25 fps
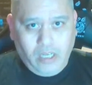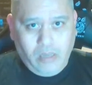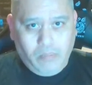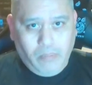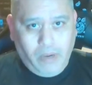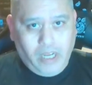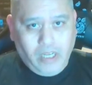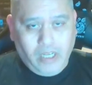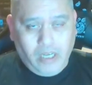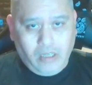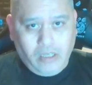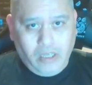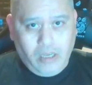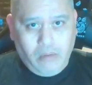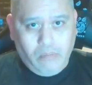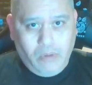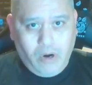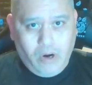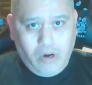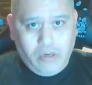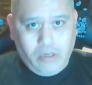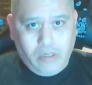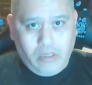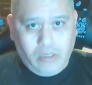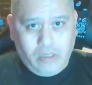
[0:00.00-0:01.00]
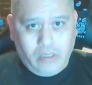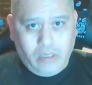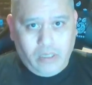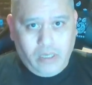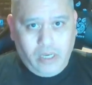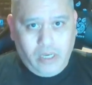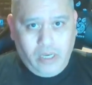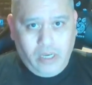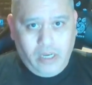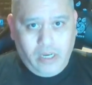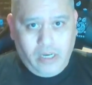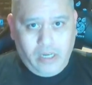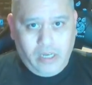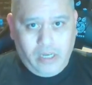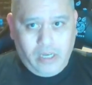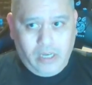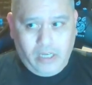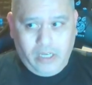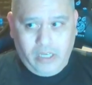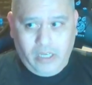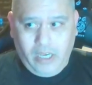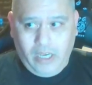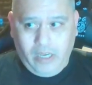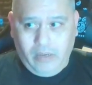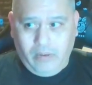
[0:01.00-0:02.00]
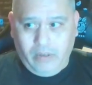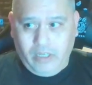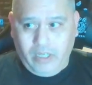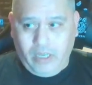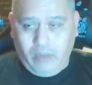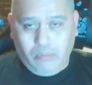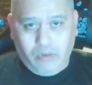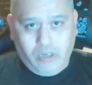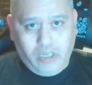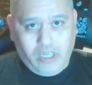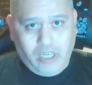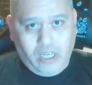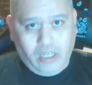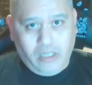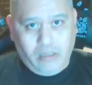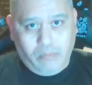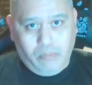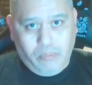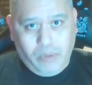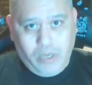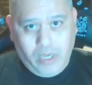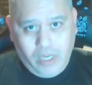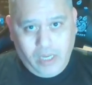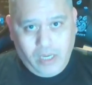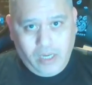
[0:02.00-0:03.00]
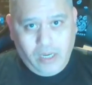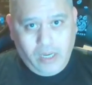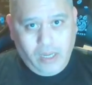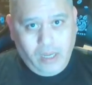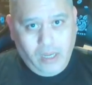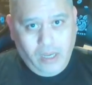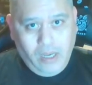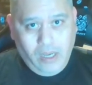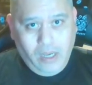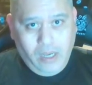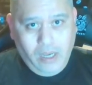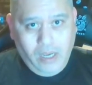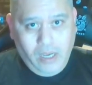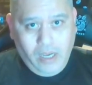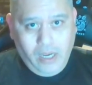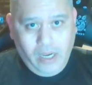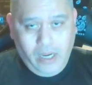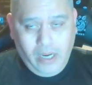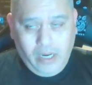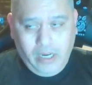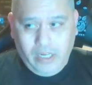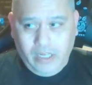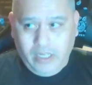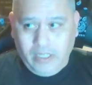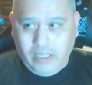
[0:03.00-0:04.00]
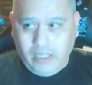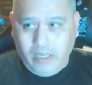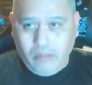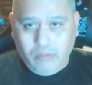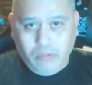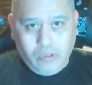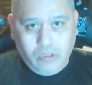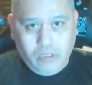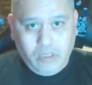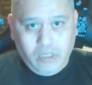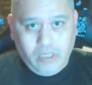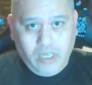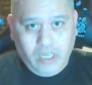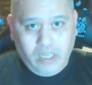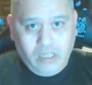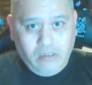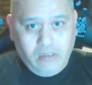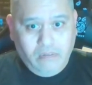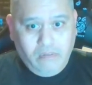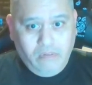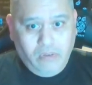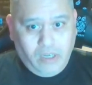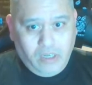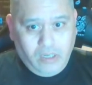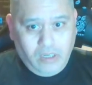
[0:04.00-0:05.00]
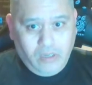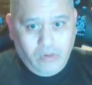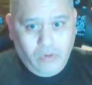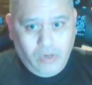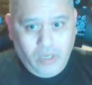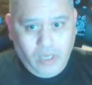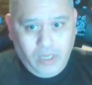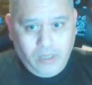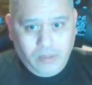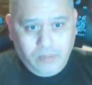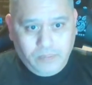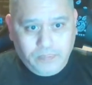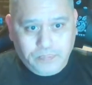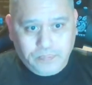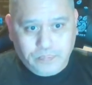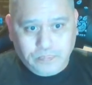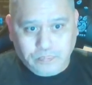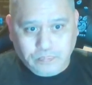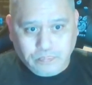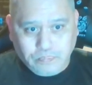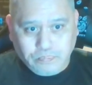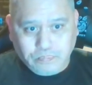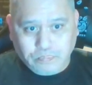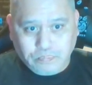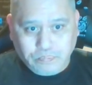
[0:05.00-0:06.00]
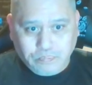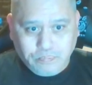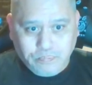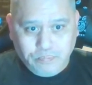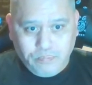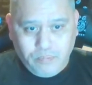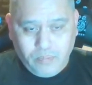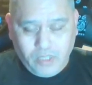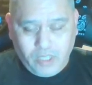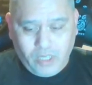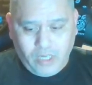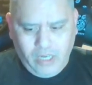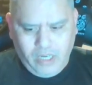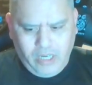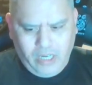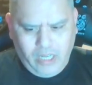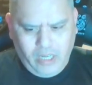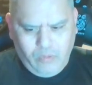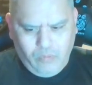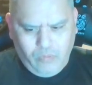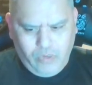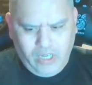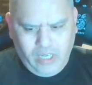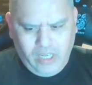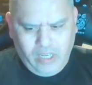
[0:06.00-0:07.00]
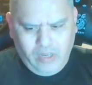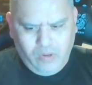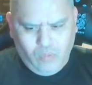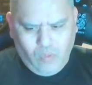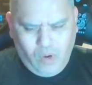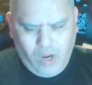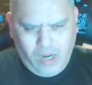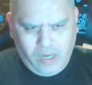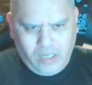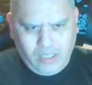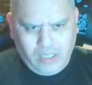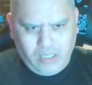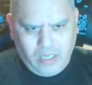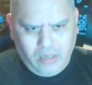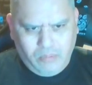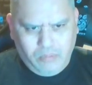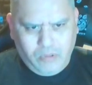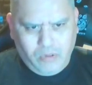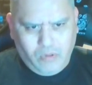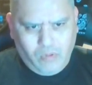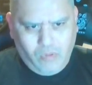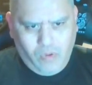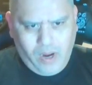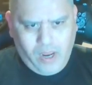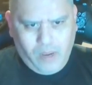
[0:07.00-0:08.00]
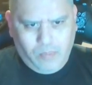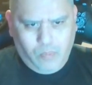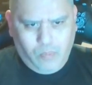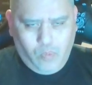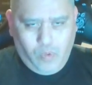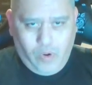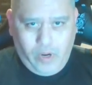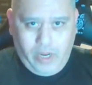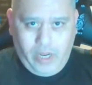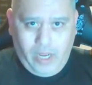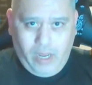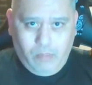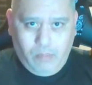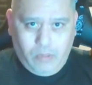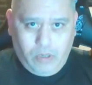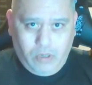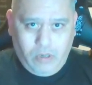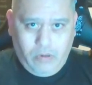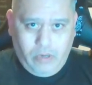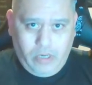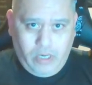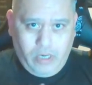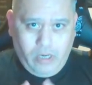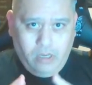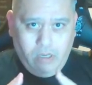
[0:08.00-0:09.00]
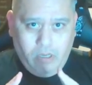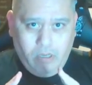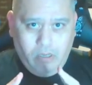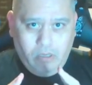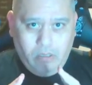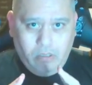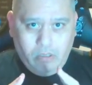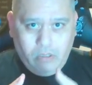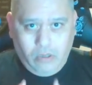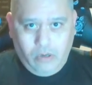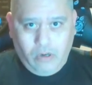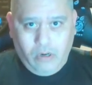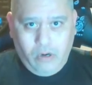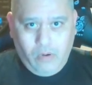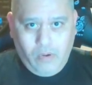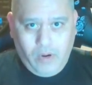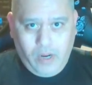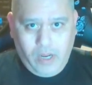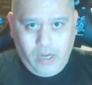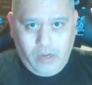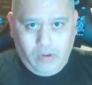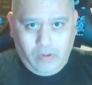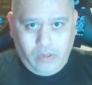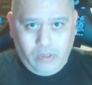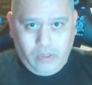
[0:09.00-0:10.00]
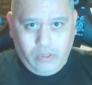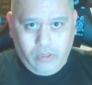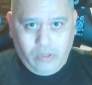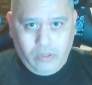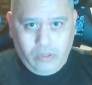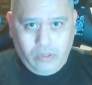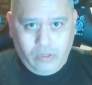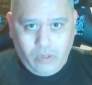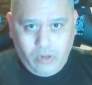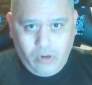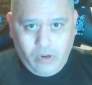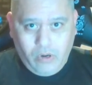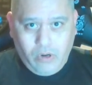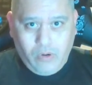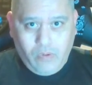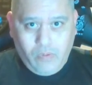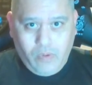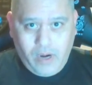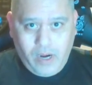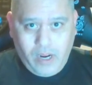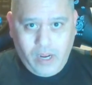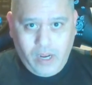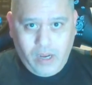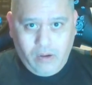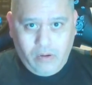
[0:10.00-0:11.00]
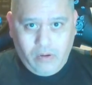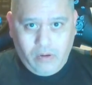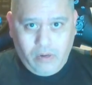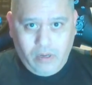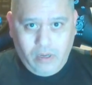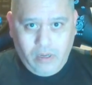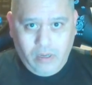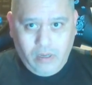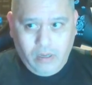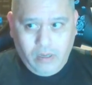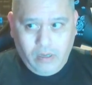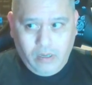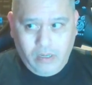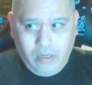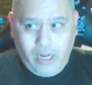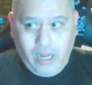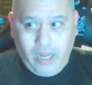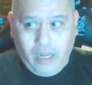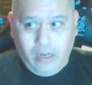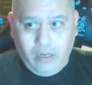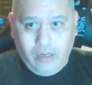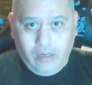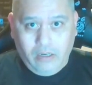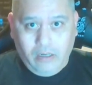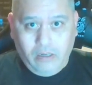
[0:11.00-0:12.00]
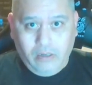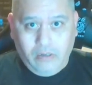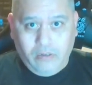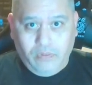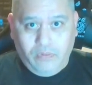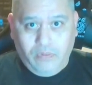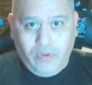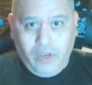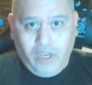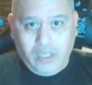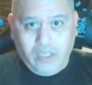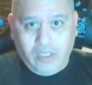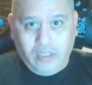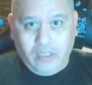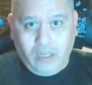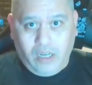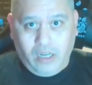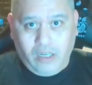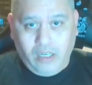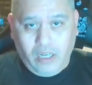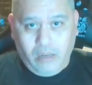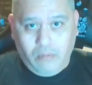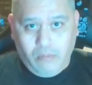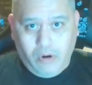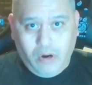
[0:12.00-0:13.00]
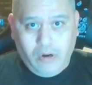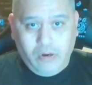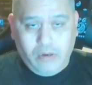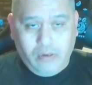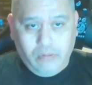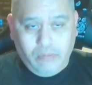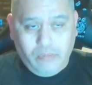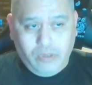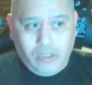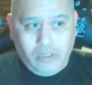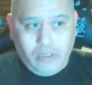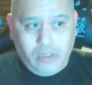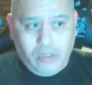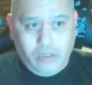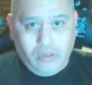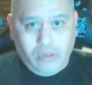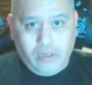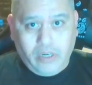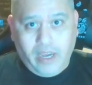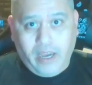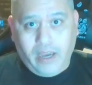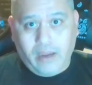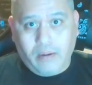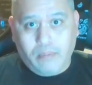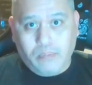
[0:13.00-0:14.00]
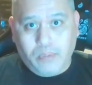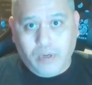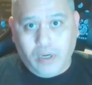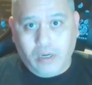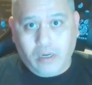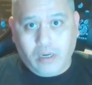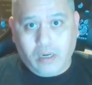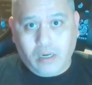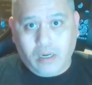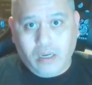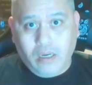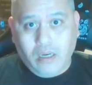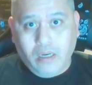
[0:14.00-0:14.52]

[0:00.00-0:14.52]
Martin, and he's able to get the pin, and he's able to get the victory. And then when he walks up the rampway, I'm going, turn around, not to face Dante Martin, but to look at Punk.